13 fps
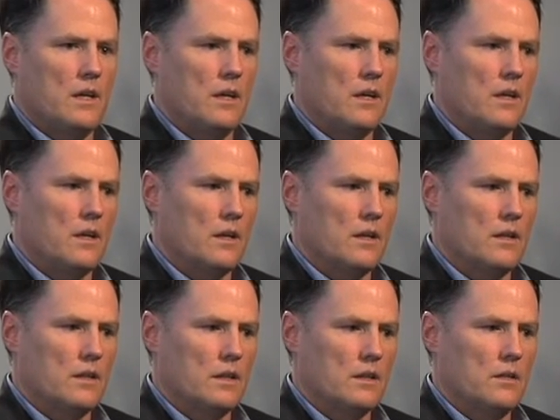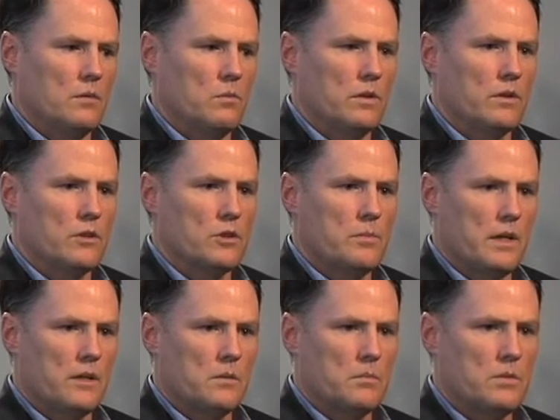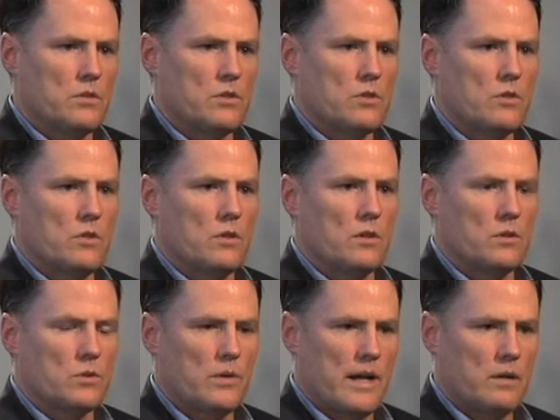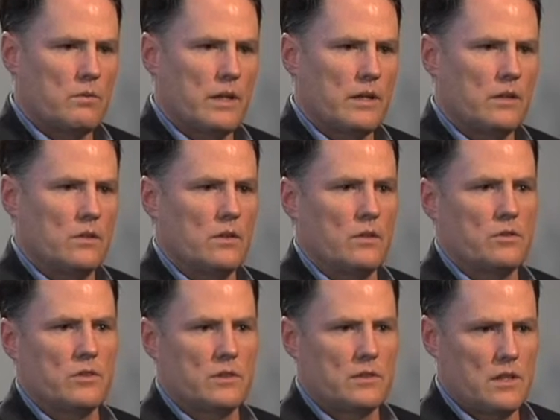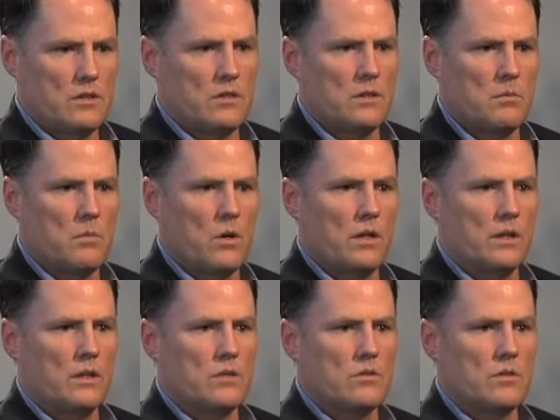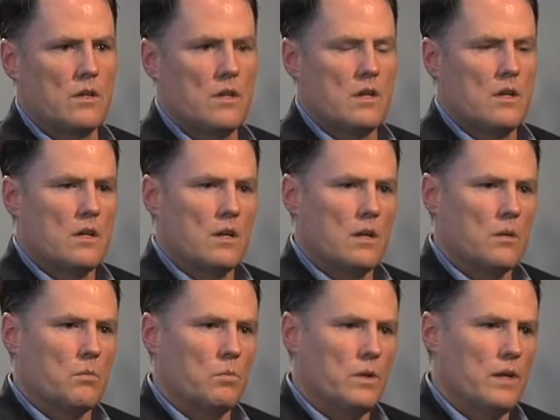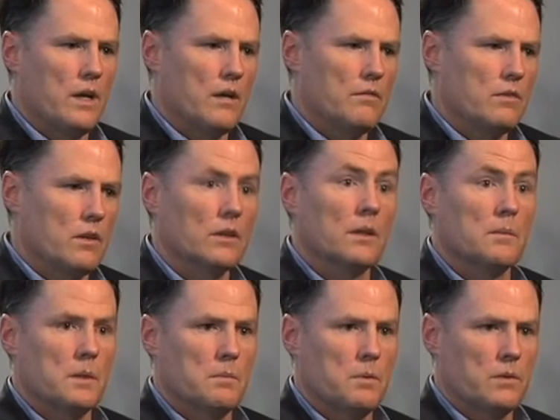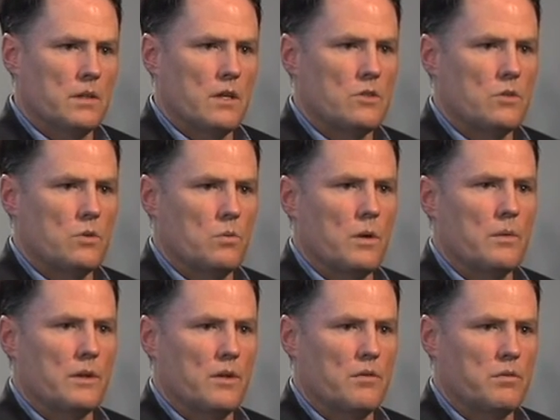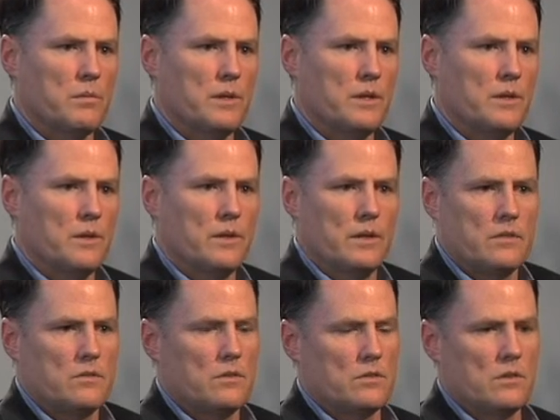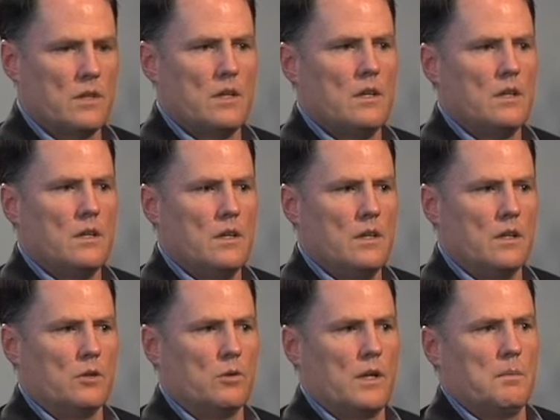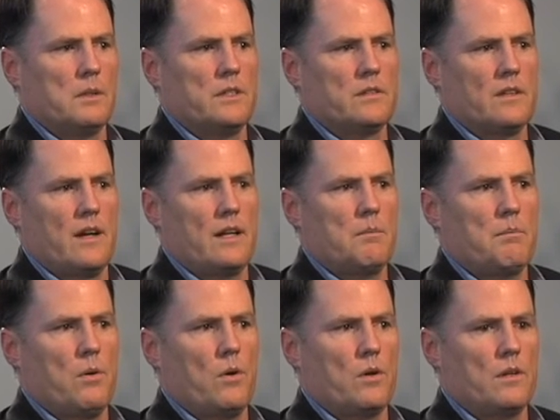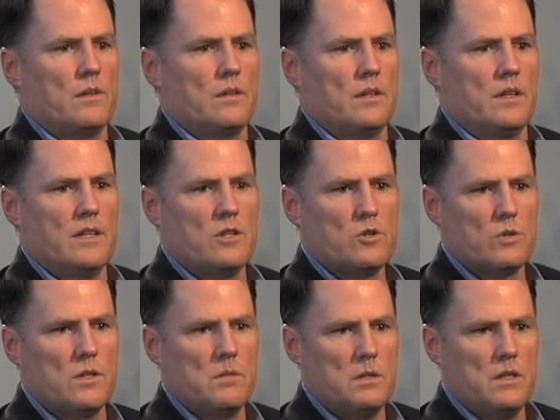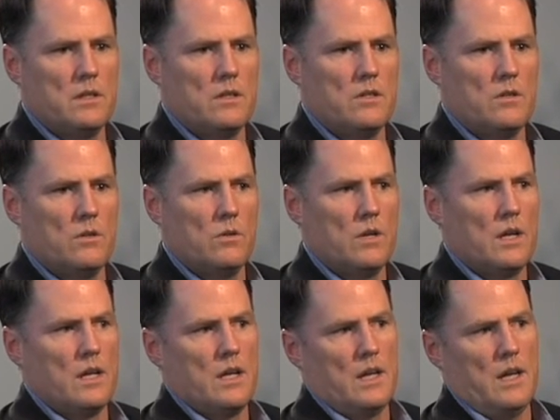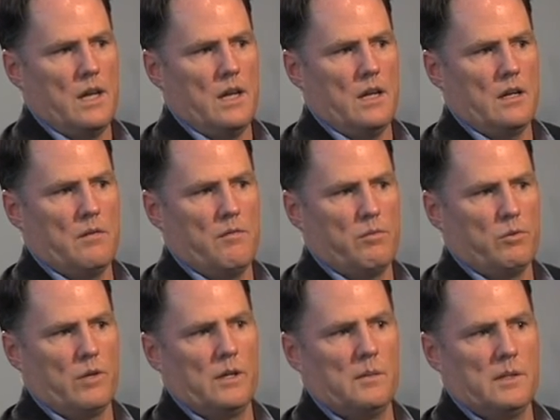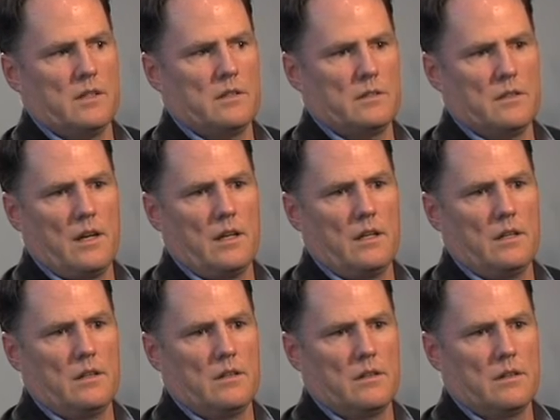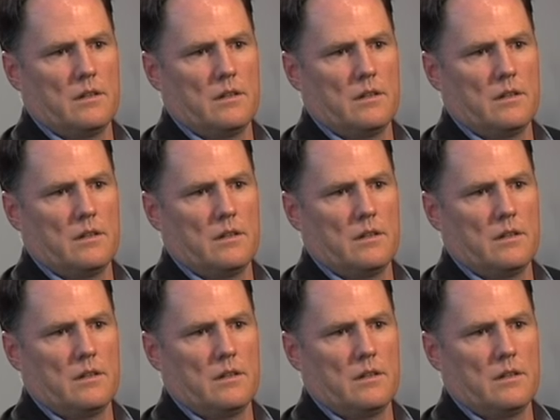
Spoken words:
and I think that with our spectrum position, our track record, our success in the markets, we have unlimited potential where we go from here, and it's just an incredibly exciting part of the industry to be into, and an incredibly exciting